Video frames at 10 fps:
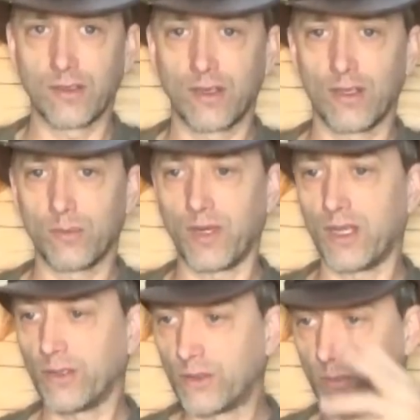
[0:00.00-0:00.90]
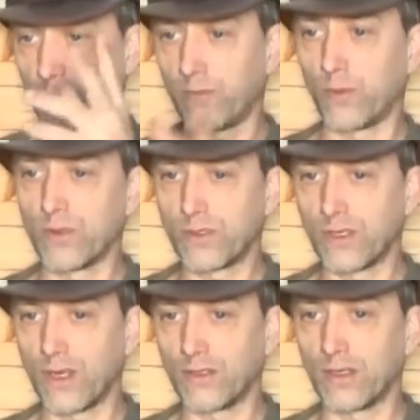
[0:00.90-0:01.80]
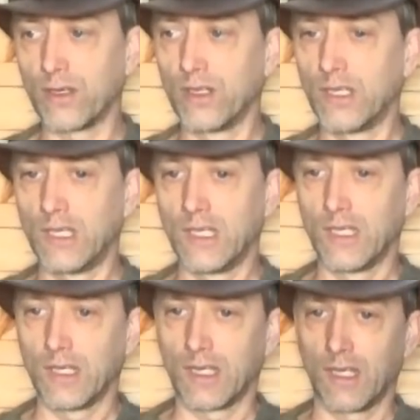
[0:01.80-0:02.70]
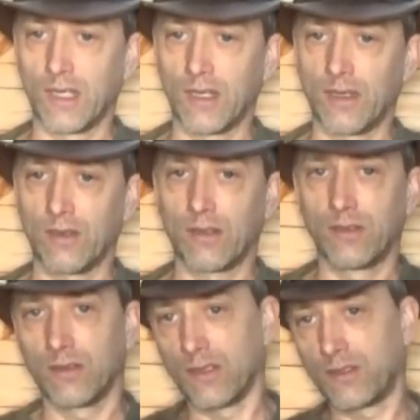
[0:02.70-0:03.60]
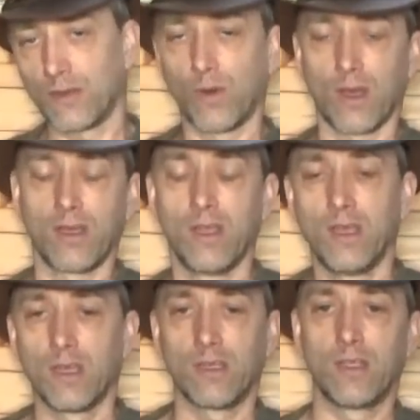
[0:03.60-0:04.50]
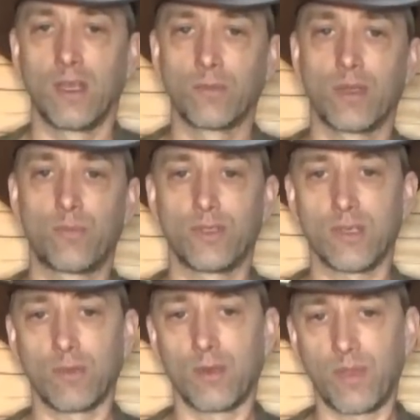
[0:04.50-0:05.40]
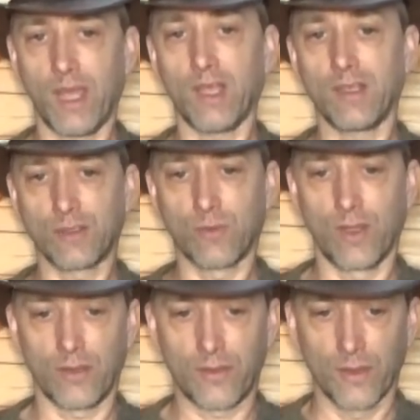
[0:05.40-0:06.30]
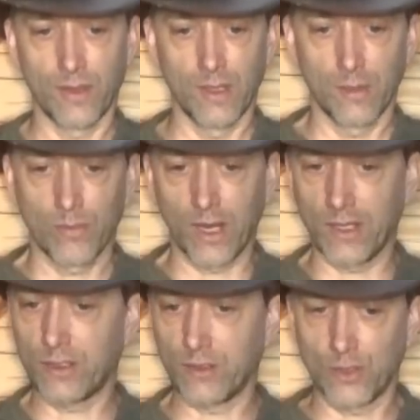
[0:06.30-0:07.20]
in another pile, two by fours in another, and, and, and so on. And then I'm going to put them on pallets with branches or